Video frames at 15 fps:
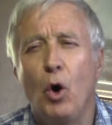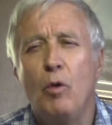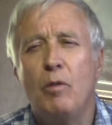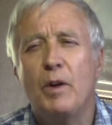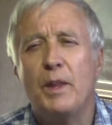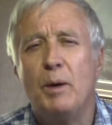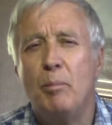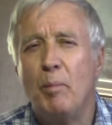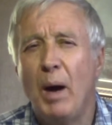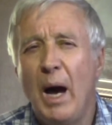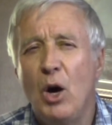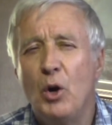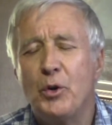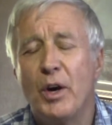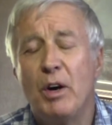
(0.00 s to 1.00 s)
over the
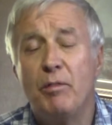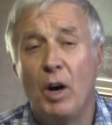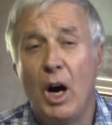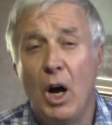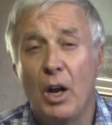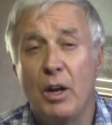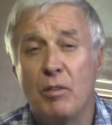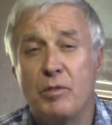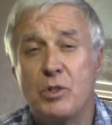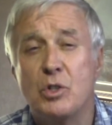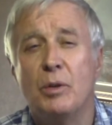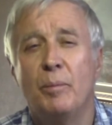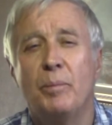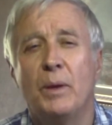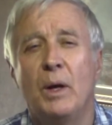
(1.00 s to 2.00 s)
Mount of
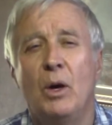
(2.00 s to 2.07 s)
Olives